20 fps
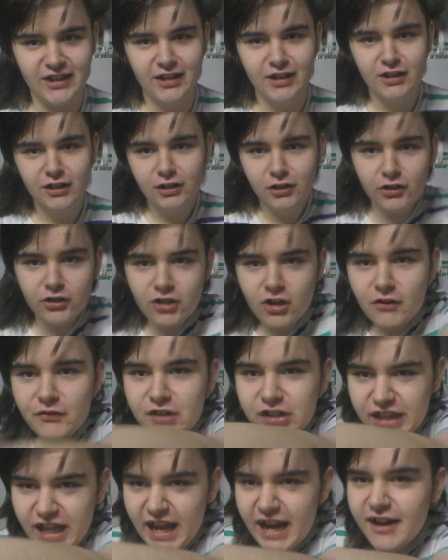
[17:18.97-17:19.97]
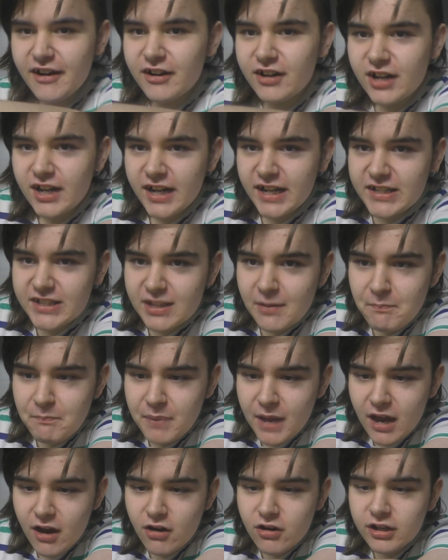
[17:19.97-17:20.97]
like, look over there. It's the
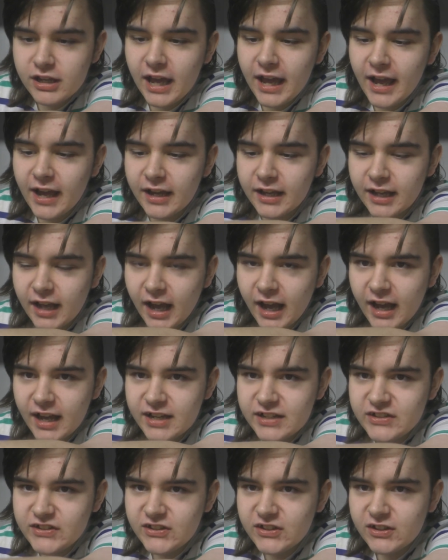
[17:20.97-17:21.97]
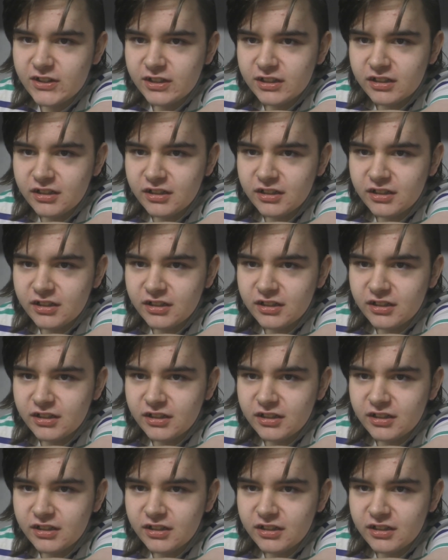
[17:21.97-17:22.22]
bearcat, guys.